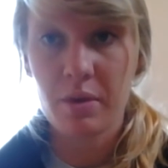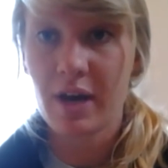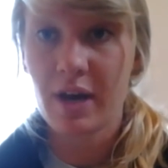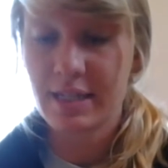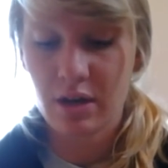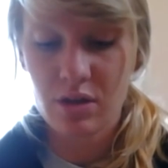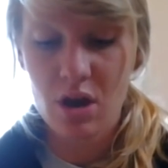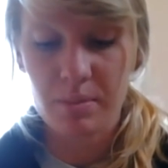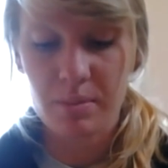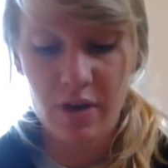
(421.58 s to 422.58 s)
them and write down
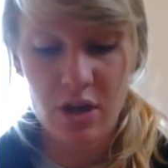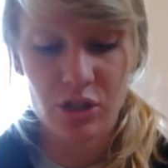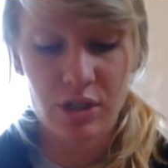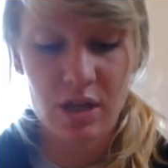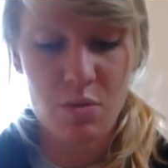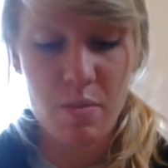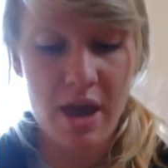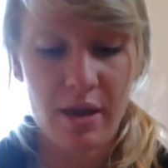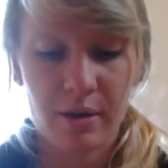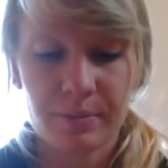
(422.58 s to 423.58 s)
the observations that you
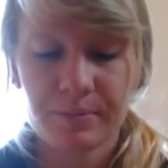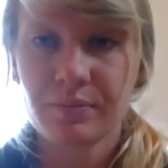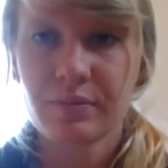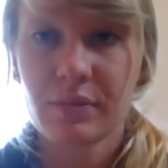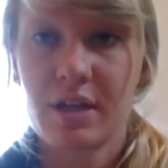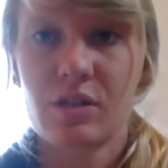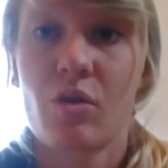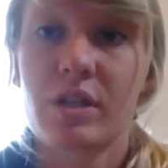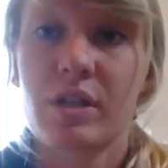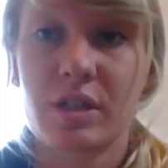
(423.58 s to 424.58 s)
make.
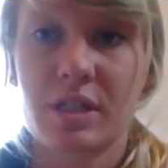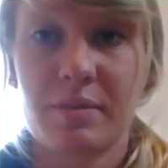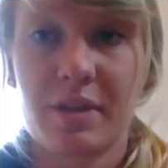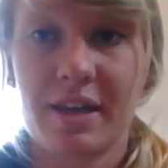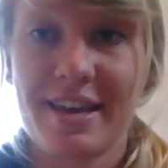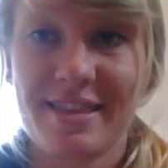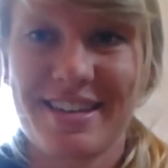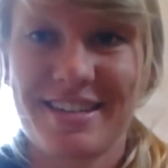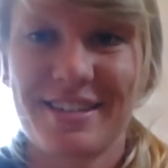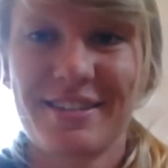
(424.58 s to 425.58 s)
It's going to look something like
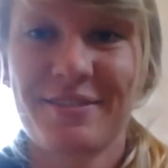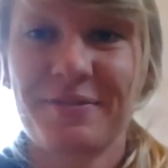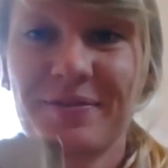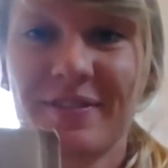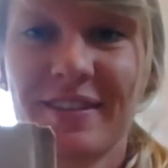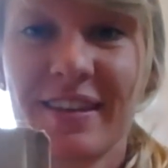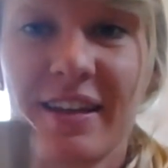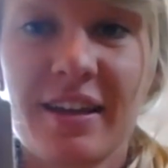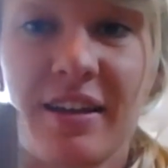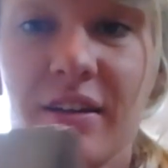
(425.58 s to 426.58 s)
this.
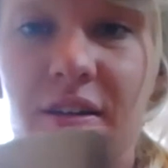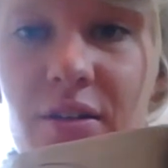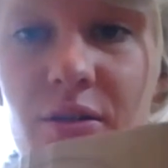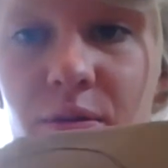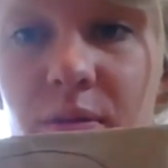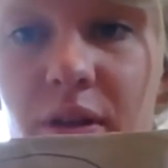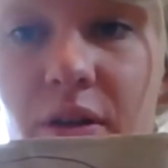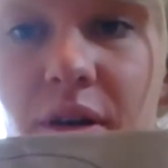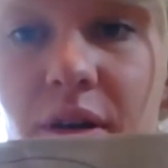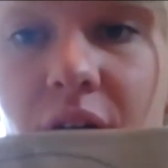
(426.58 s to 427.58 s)
There
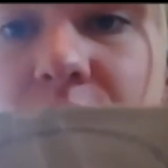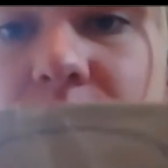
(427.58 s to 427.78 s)
we go.